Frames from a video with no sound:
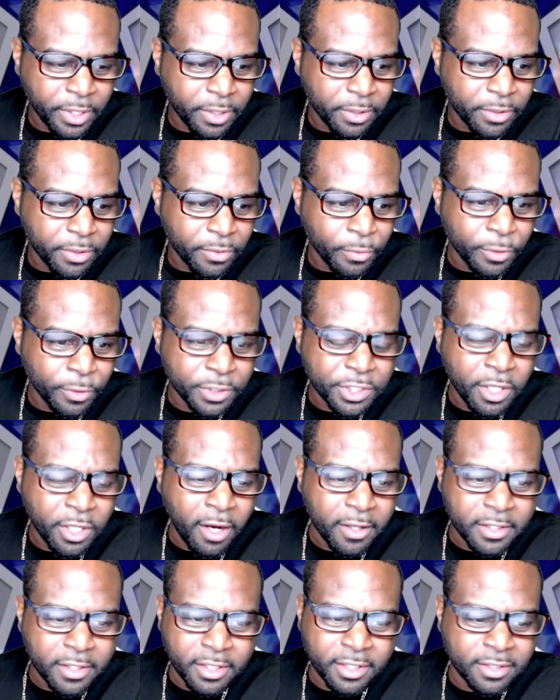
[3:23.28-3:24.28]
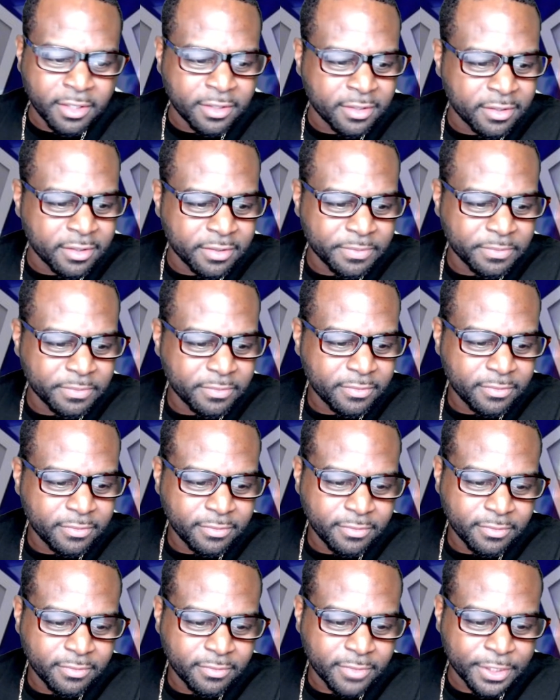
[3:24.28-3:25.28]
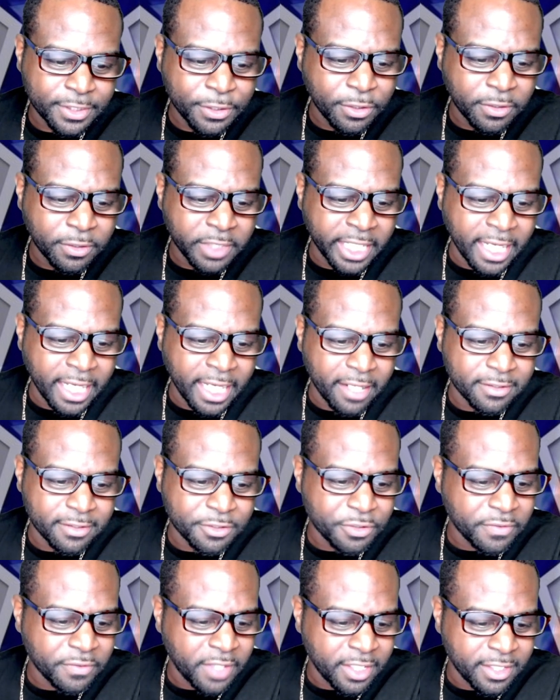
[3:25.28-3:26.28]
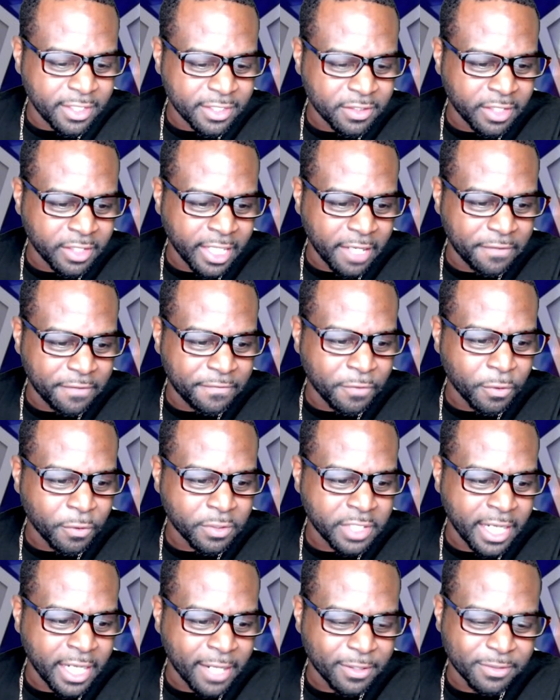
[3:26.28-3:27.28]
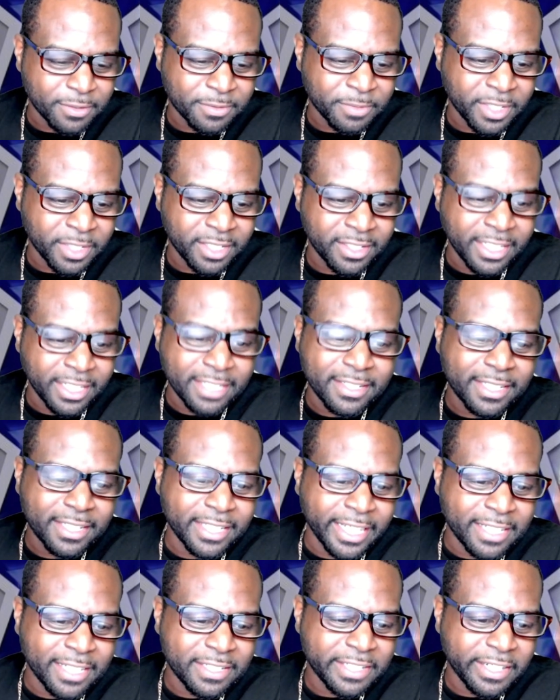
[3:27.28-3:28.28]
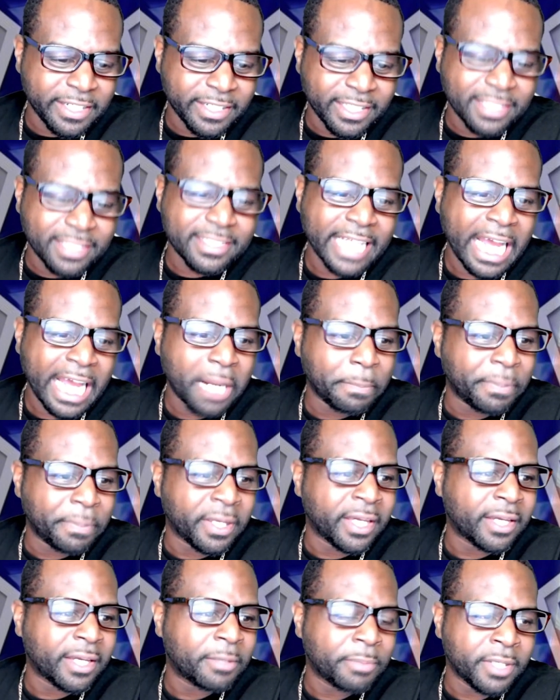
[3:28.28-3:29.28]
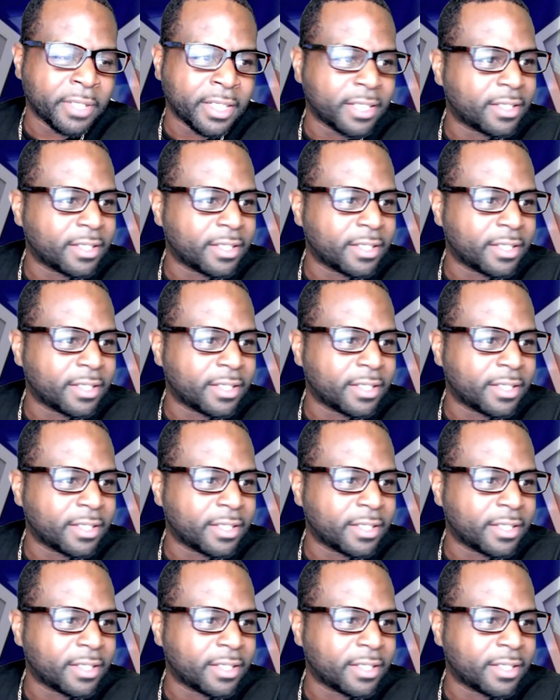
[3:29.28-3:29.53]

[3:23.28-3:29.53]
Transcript: we're talking dude only got Trevon Diggs only got four tackles, man. At least he ends the year. At least he got a pick, but